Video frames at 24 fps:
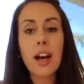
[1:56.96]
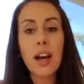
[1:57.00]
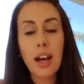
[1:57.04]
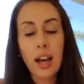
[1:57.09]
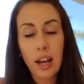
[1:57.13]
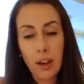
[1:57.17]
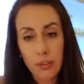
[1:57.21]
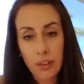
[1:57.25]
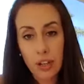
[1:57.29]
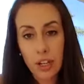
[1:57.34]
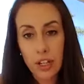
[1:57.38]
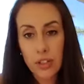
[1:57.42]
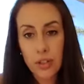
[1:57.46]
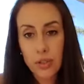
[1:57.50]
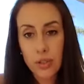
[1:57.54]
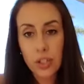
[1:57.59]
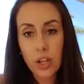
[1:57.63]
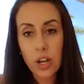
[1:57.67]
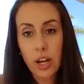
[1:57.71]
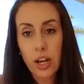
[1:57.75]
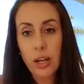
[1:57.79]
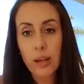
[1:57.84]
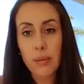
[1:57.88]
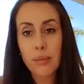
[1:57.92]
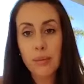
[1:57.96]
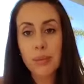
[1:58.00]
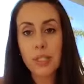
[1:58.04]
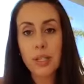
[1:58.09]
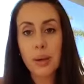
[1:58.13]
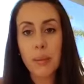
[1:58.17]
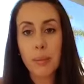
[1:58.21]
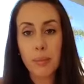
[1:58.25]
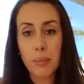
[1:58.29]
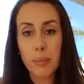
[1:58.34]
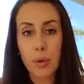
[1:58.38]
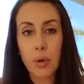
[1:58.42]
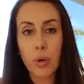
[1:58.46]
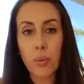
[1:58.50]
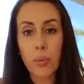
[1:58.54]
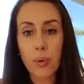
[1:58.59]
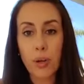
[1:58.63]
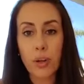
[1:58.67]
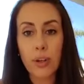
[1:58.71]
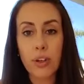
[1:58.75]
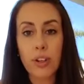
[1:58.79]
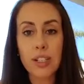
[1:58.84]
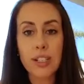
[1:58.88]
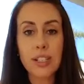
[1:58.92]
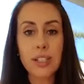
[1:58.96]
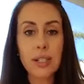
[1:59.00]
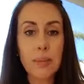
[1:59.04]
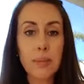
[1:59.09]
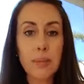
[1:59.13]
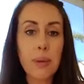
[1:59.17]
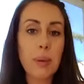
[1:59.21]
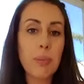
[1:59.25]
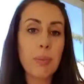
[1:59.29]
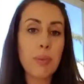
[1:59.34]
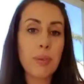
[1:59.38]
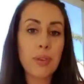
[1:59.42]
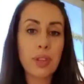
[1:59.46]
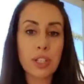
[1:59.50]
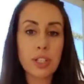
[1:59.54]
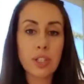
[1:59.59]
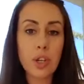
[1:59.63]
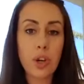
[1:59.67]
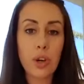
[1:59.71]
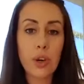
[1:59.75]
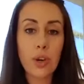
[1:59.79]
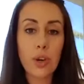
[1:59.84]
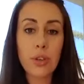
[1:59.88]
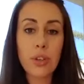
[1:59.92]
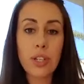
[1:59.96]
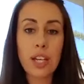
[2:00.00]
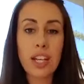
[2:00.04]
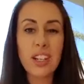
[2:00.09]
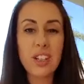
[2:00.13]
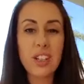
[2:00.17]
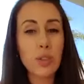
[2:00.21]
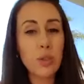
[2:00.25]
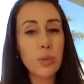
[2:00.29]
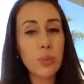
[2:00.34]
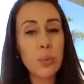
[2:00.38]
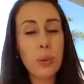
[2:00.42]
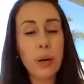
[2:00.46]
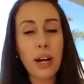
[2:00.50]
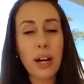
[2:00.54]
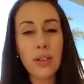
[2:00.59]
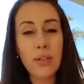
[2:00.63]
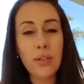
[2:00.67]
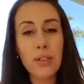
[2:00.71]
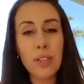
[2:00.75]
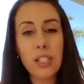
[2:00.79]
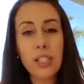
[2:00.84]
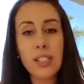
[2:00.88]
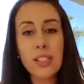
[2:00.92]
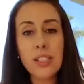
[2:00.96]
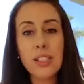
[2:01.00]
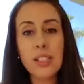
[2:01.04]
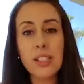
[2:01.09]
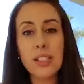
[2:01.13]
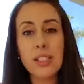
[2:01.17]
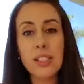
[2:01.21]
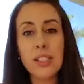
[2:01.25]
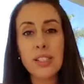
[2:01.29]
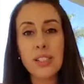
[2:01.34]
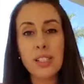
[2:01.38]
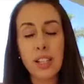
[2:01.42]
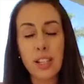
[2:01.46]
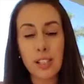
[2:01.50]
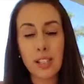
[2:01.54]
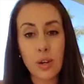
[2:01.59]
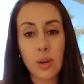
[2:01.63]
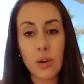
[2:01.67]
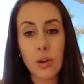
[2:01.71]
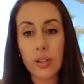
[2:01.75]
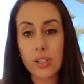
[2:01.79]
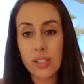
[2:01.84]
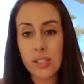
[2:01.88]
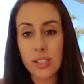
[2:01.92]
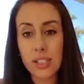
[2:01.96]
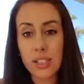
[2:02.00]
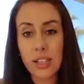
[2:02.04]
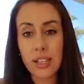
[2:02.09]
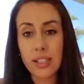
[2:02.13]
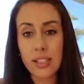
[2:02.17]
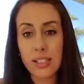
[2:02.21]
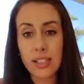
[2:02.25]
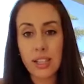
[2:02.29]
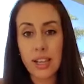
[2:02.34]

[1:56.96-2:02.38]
have 100 times more progress than people that don't. And a good part of this is honestly, it's